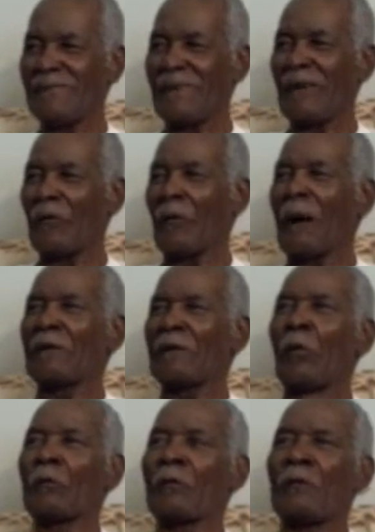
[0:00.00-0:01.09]
Yeah, wide
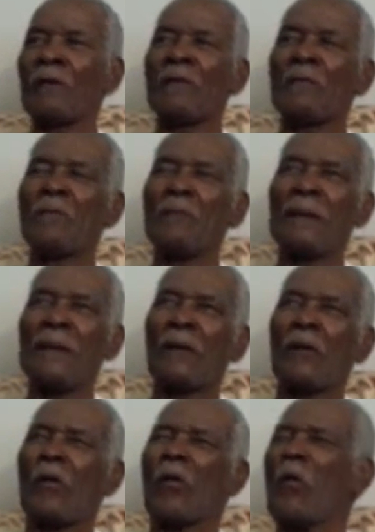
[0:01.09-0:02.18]
the big
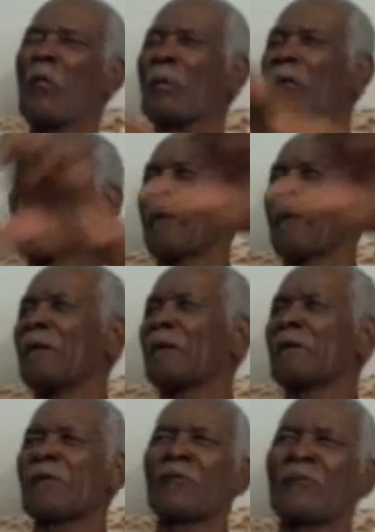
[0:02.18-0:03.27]
open hall.
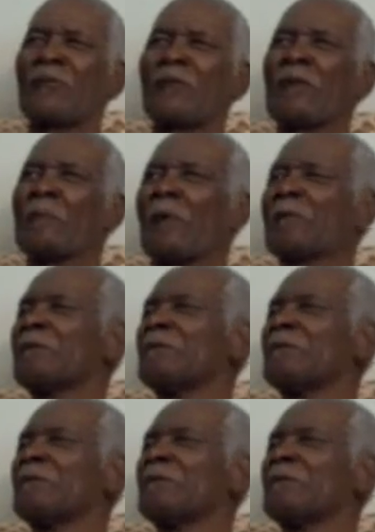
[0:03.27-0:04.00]
You could feel about